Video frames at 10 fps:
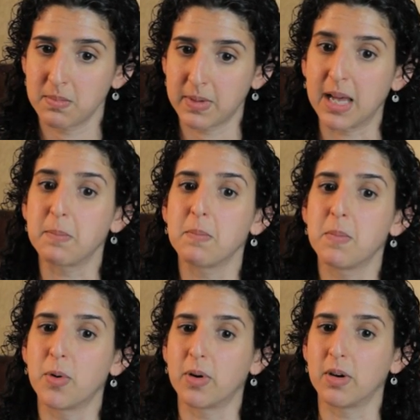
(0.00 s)
get
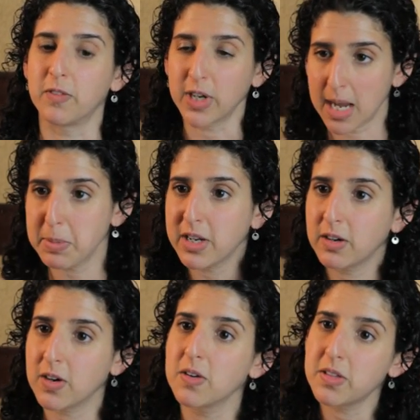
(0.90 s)
more vocabulary
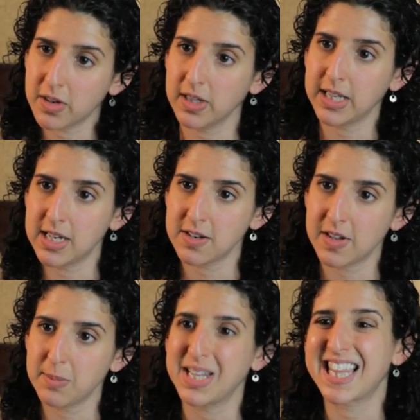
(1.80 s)
growth early in
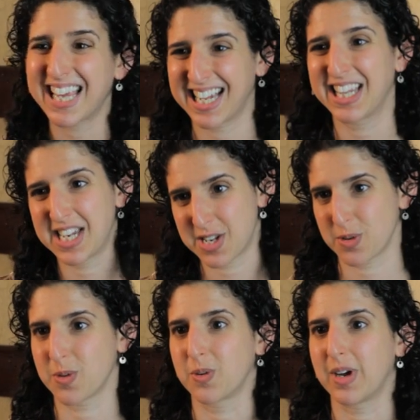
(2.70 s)
development, that can lead
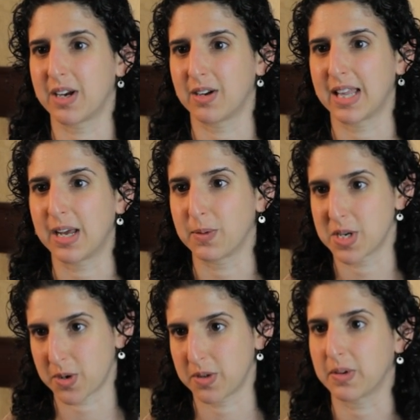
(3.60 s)
to greater
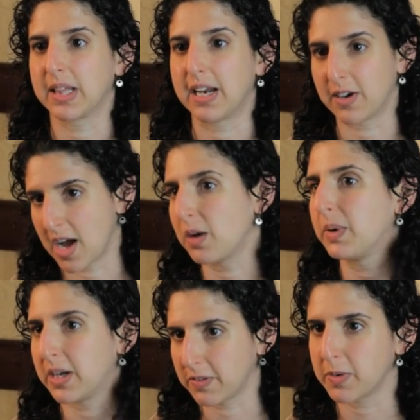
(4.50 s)
language growth later on,
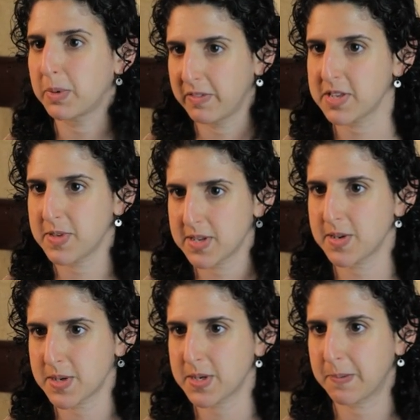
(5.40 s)
we know from previous
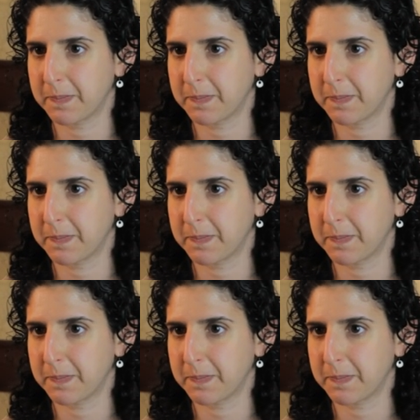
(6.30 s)
research.